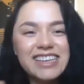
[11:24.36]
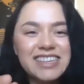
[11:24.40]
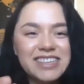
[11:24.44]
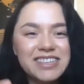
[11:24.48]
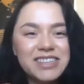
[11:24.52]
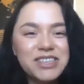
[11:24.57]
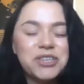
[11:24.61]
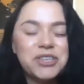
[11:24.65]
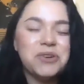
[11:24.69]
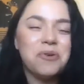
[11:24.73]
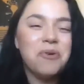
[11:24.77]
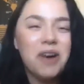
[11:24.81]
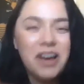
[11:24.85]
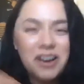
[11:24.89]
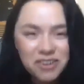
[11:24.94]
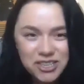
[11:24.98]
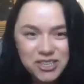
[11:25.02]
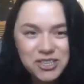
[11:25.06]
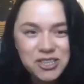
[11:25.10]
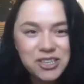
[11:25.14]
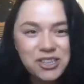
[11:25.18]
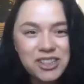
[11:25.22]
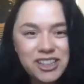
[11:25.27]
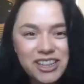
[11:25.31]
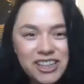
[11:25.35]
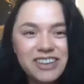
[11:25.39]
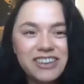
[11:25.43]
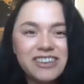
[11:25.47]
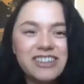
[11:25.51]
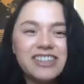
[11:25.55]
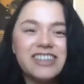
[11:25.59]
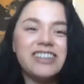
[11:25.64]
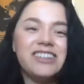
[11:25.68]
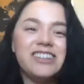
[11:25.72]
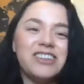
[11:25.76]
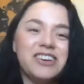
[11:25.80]
to
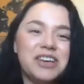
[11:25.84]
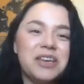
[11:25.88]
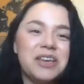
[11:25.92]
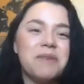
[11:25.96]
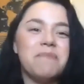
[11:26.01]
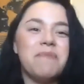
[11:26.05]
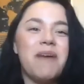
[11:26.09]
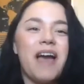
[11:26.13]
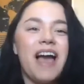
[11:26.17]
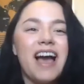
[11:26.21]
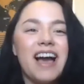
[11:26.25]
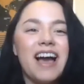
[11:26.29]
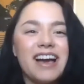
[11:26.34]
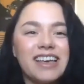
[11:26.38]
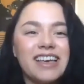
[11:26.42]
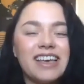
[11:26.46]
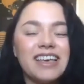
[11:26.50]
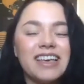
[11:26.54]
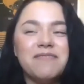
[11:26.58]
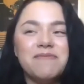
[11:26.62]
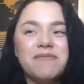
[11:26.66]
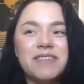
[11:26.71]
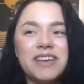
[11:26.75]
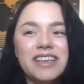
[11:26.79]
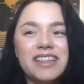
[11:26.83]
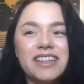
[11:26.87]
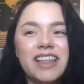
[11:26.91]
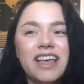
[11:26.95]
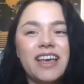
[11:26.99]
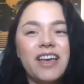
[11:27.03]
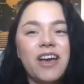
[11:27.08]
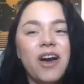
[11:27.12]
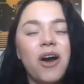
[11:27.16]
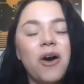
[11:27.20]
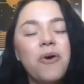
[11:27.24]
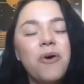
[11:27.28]
literally looking back and being
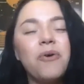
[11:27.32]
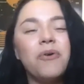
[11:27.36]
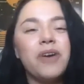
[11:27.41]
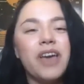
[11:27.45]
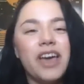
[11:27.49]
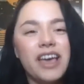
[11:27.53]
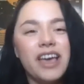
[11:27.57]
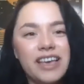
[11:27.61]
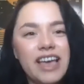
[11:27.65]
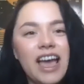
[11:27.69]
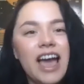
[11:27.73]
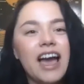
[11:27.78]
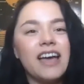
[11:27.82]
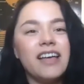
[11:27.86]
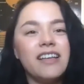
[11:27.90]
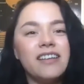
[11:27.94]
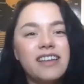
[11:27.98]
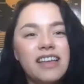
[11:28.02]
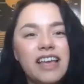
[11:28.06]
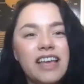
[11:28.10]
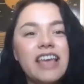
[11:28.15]
like, oh, okay, yeah,